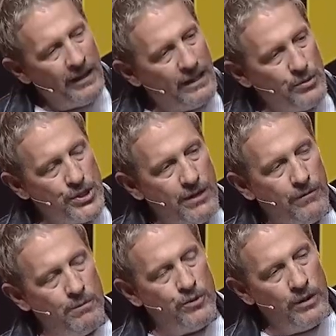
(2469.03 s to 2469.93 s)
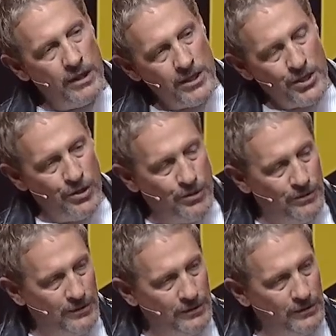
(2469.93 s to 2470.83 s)
that was different between these two
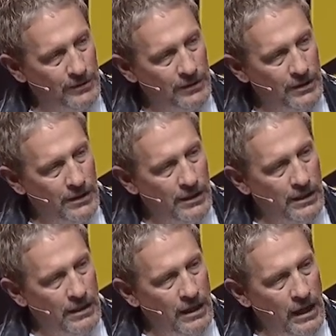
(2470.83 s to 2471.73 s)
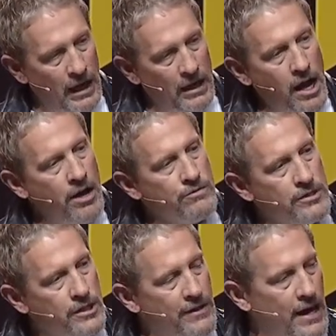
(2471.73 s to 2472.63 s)
and hundreds
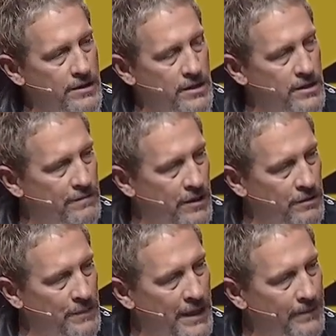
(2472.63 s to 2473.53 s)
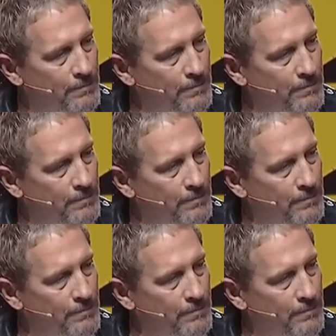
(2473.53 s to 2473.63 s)
of thousands of other men.